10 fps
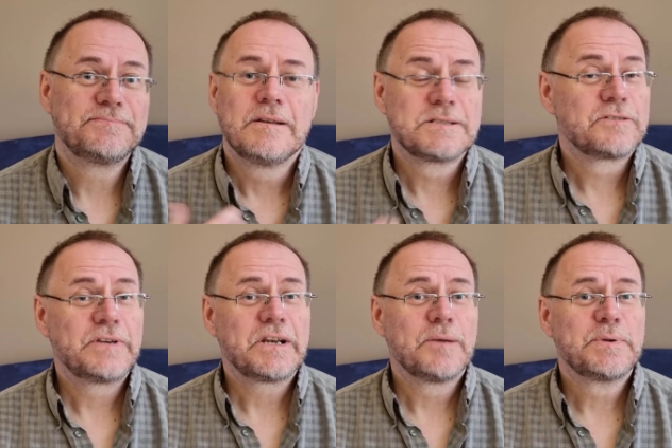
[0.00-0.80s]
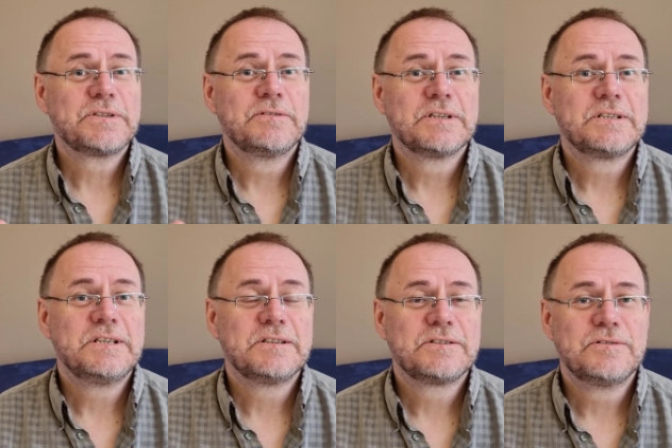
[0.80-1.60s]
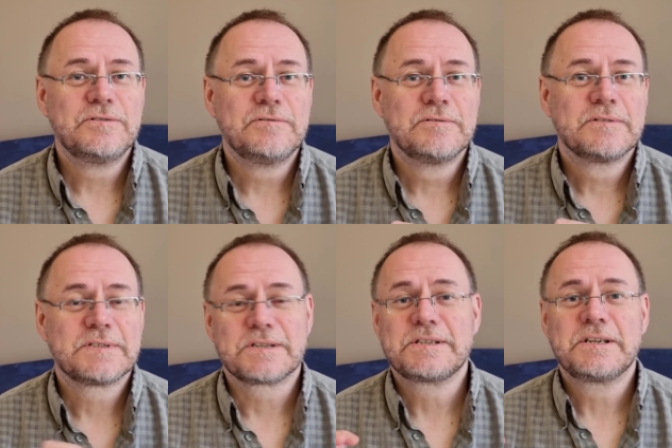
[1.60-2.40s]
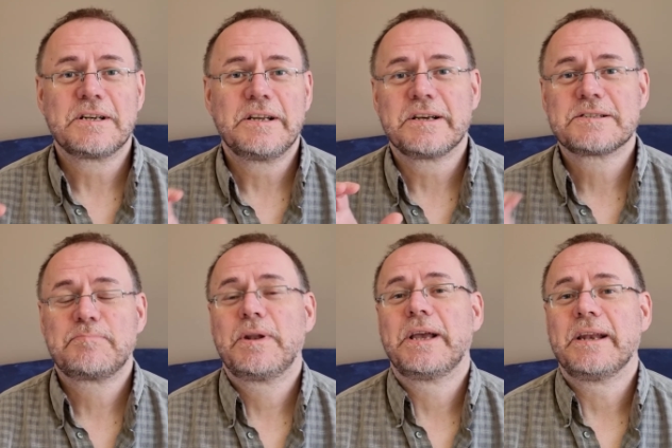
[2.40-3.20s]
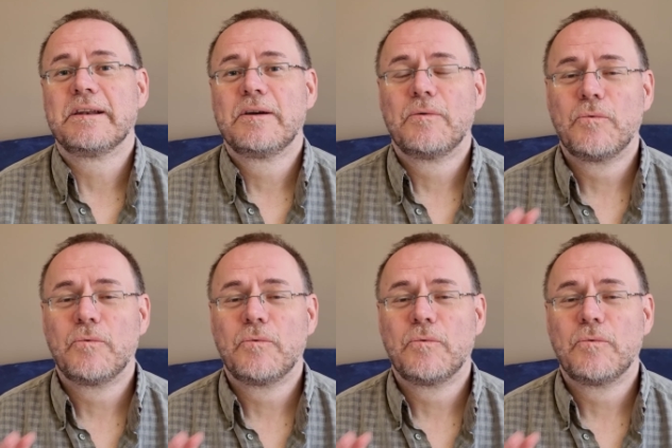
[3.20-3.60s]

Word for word: It's a great opportunity to succinctly explain